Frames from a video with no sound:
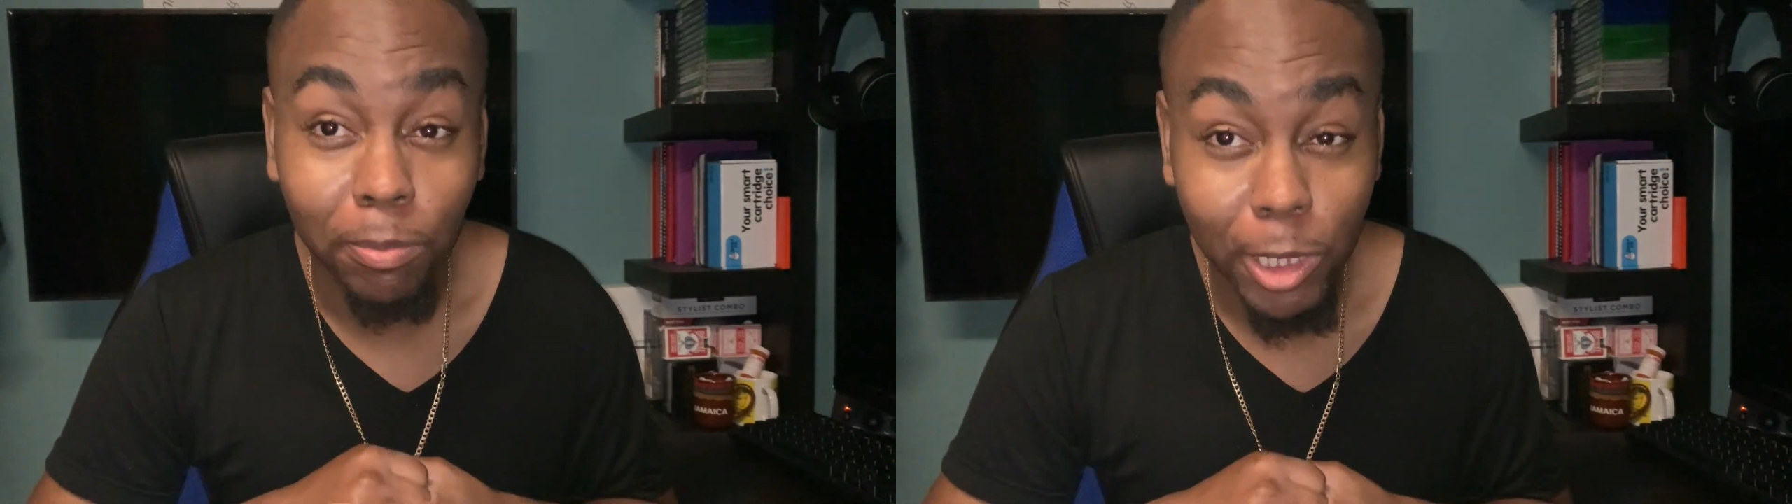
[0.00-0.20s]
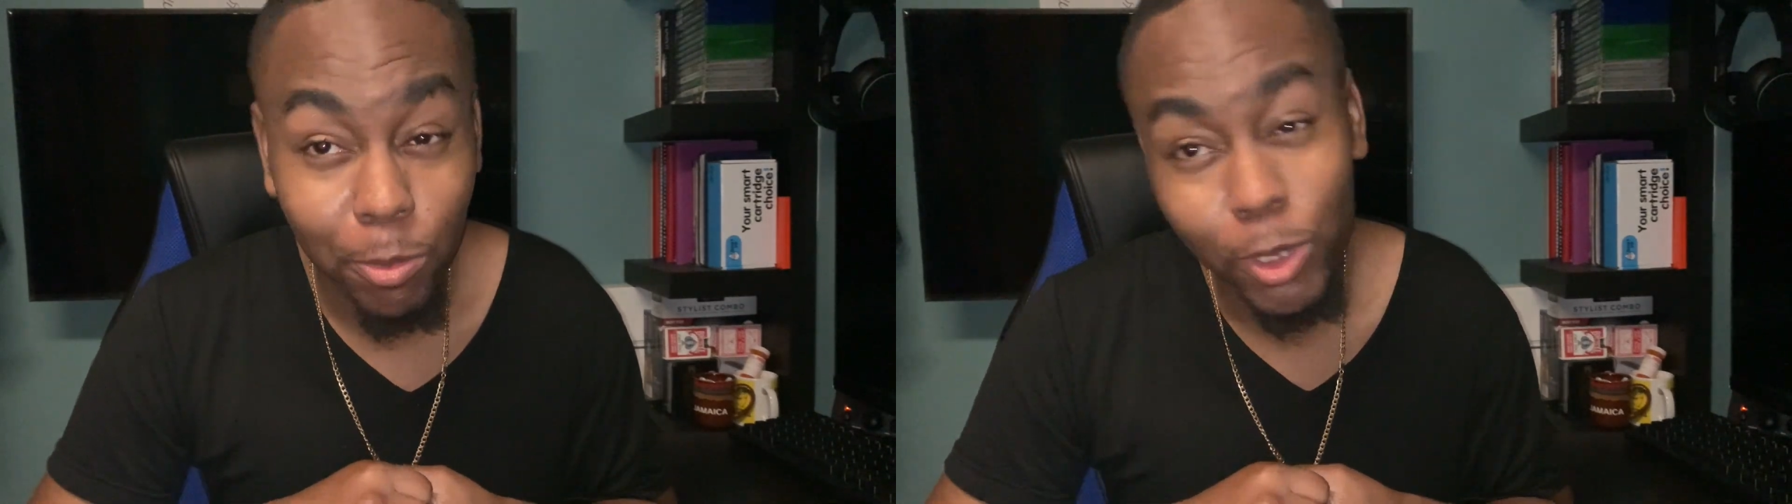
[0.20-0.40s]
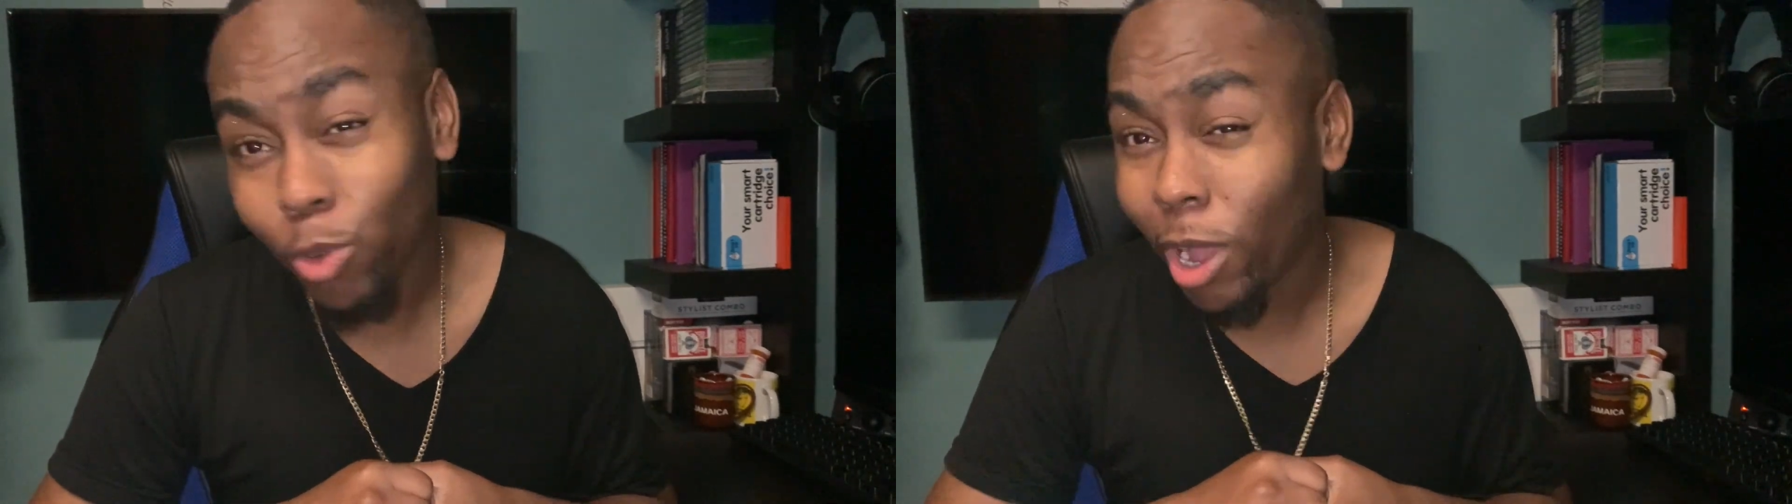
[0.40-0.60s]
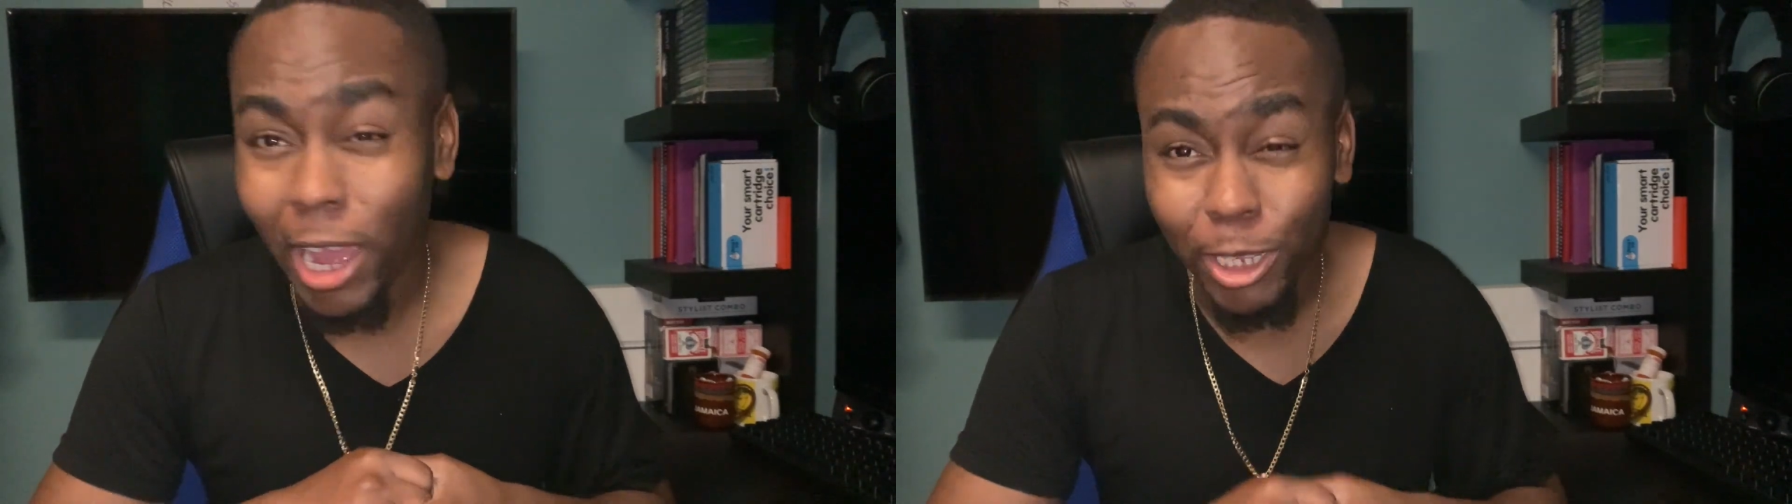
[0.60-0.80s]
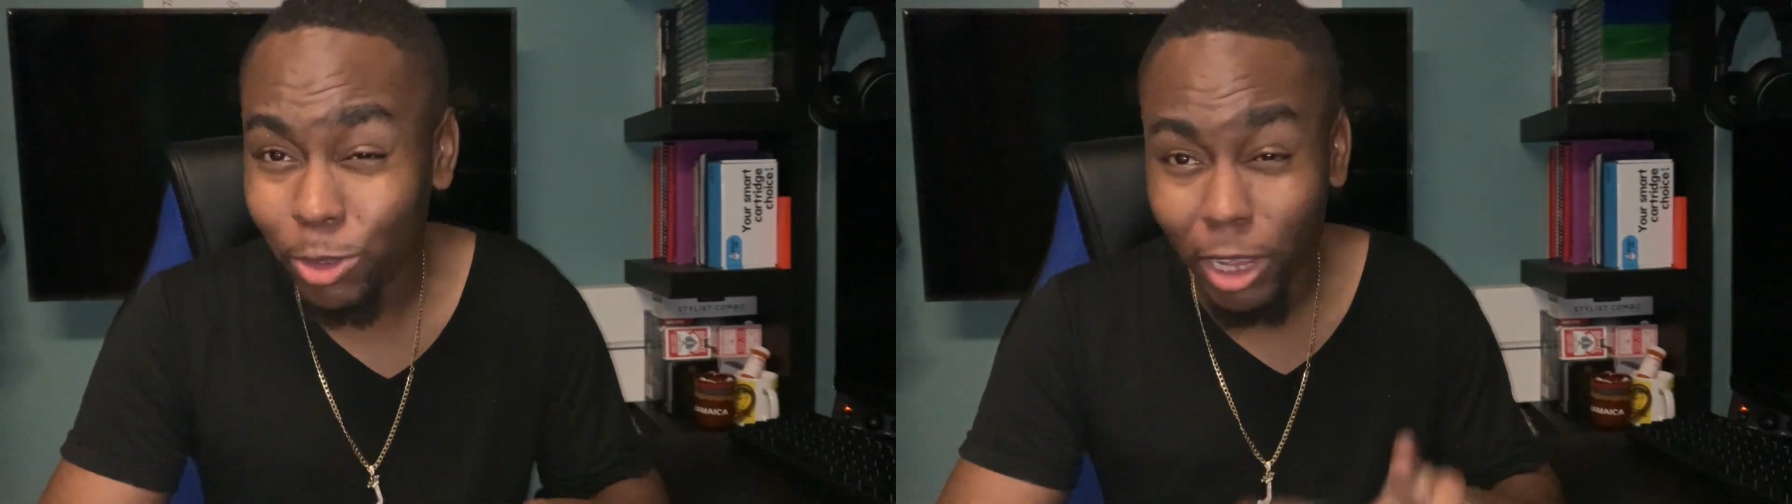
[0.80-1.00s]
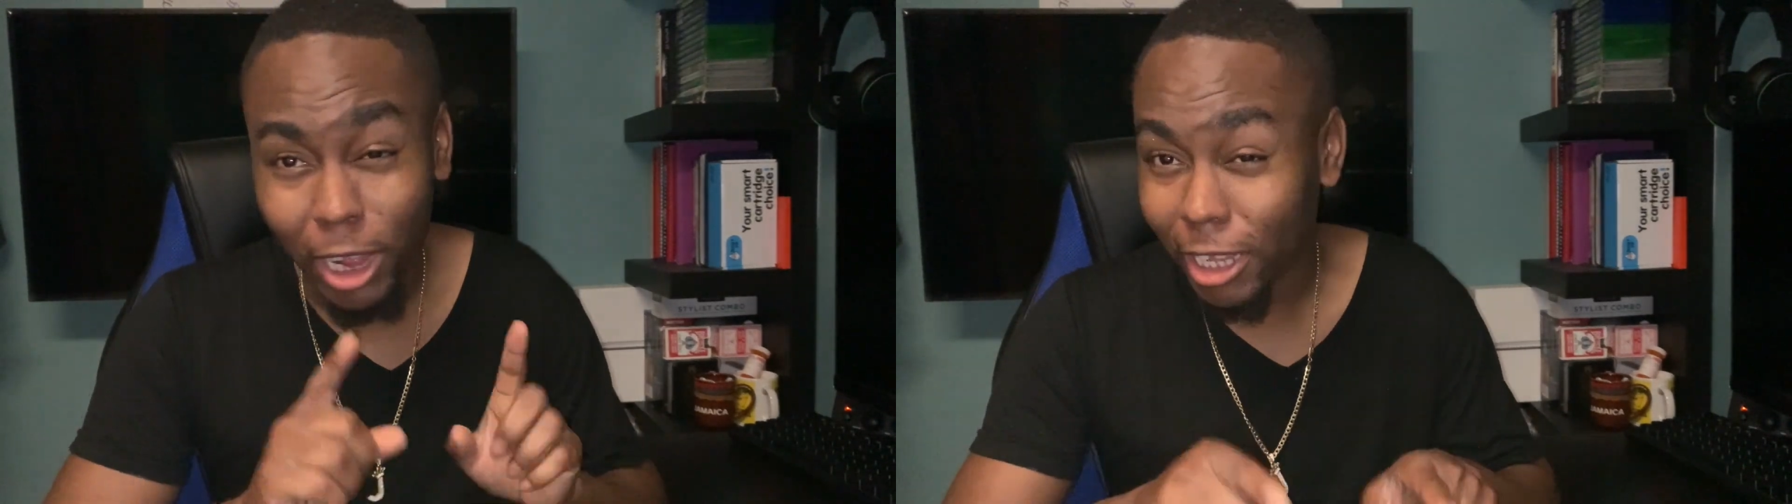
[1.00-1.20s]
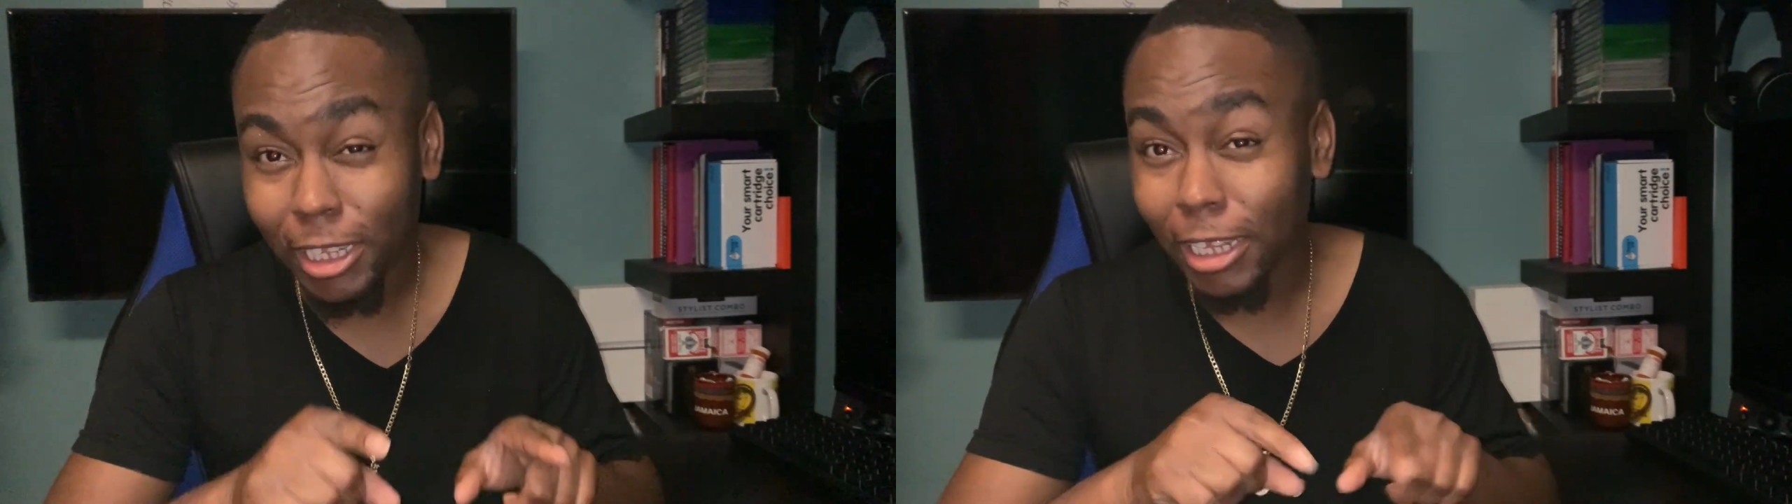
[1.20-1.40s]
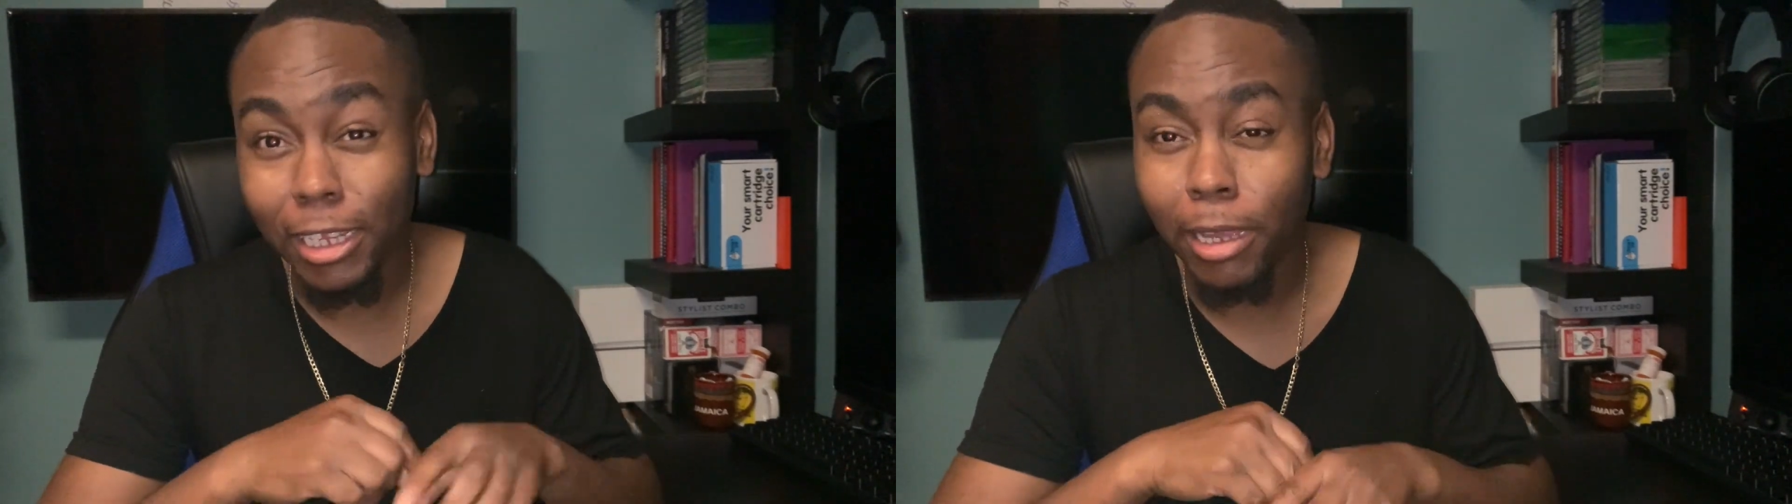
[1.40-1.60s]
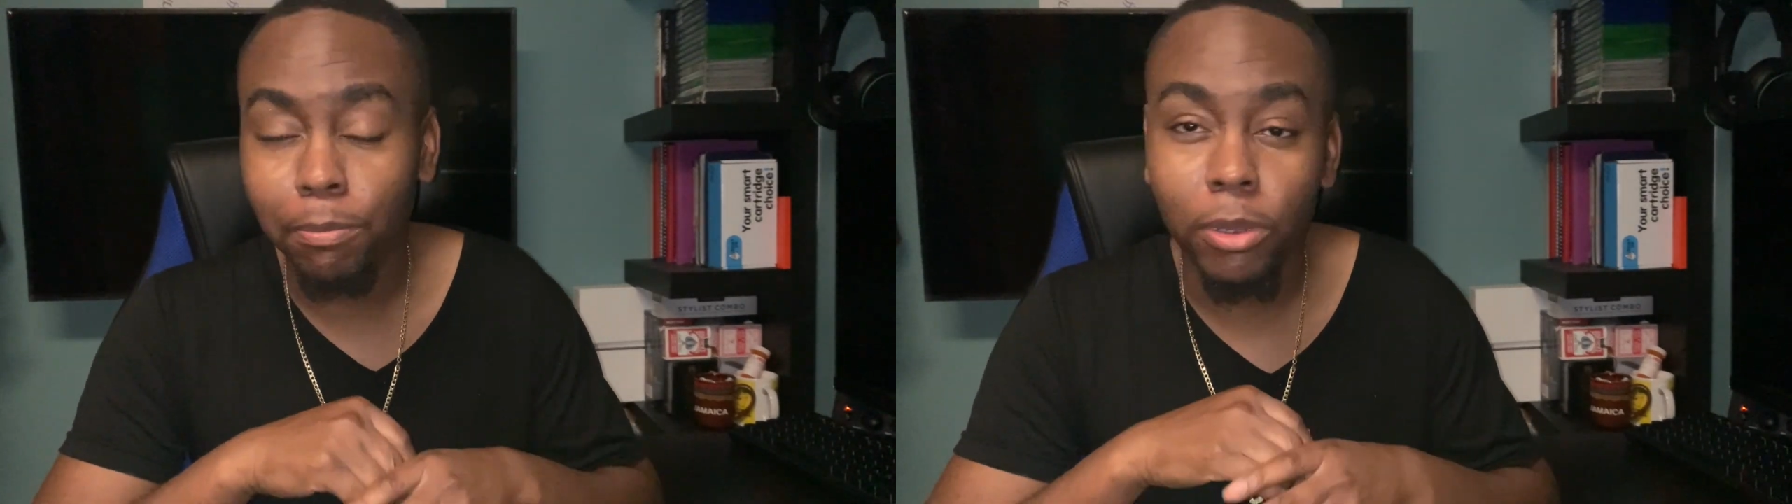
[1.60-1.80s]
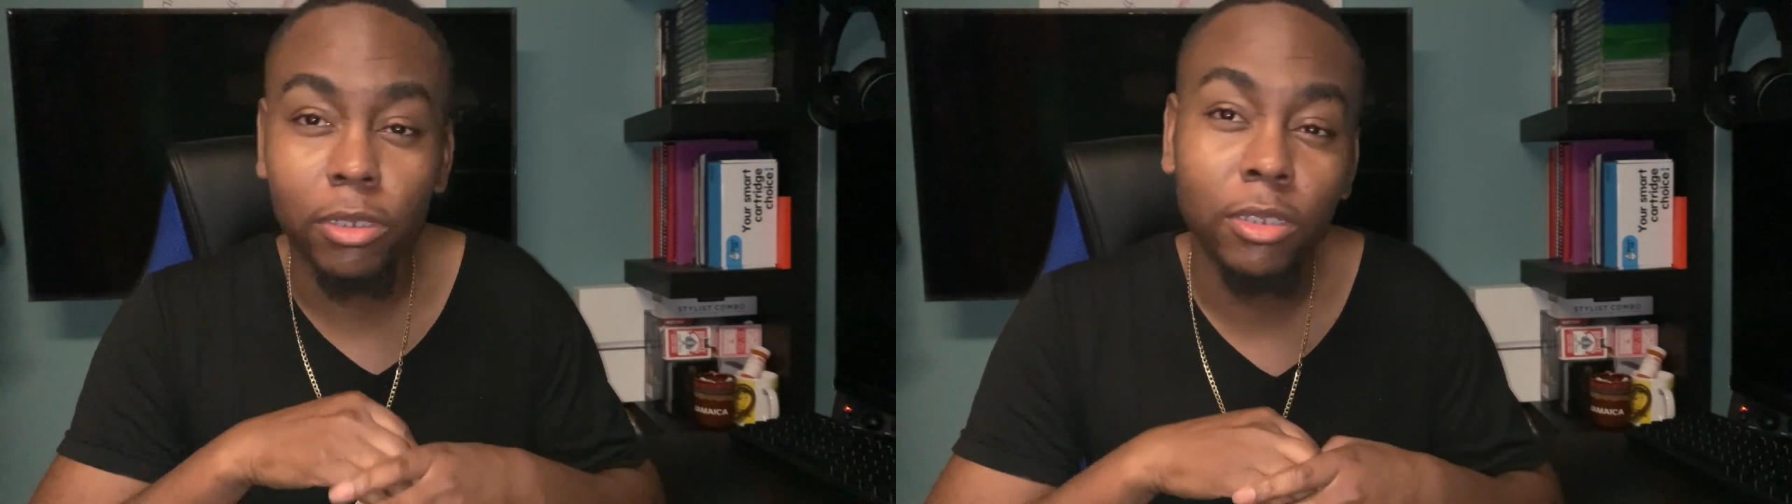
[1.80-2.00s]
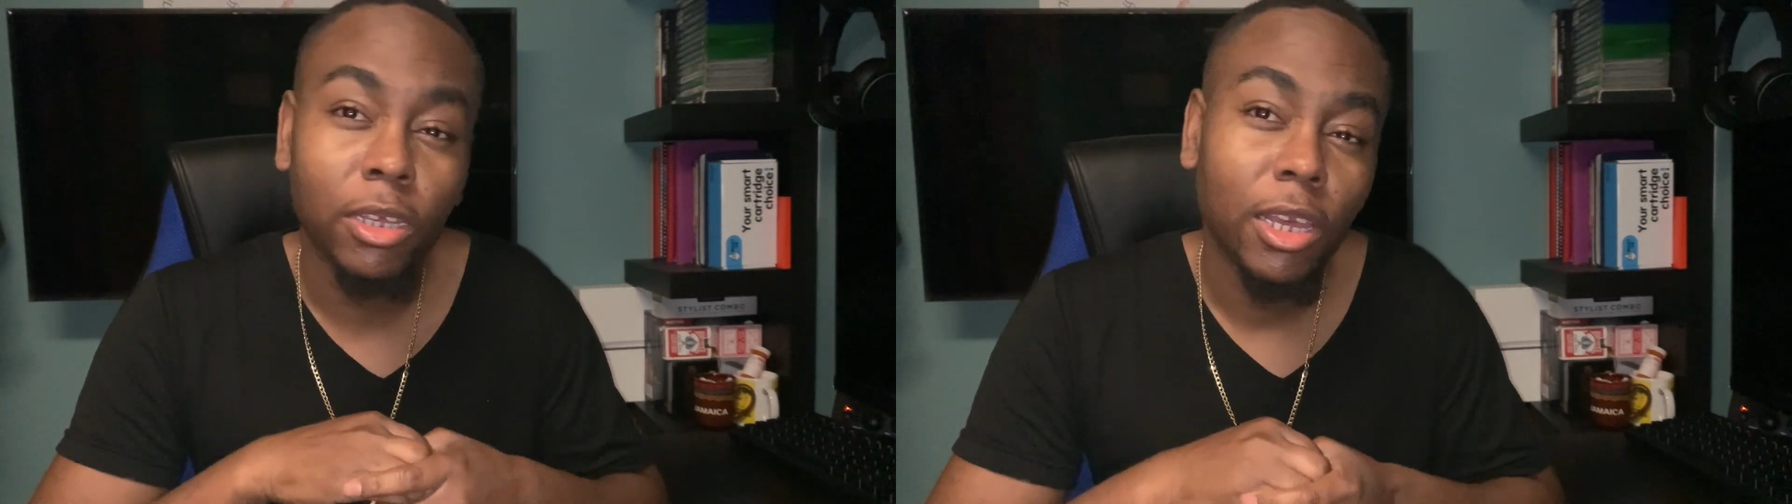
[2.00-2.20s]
please be so kind to click that like button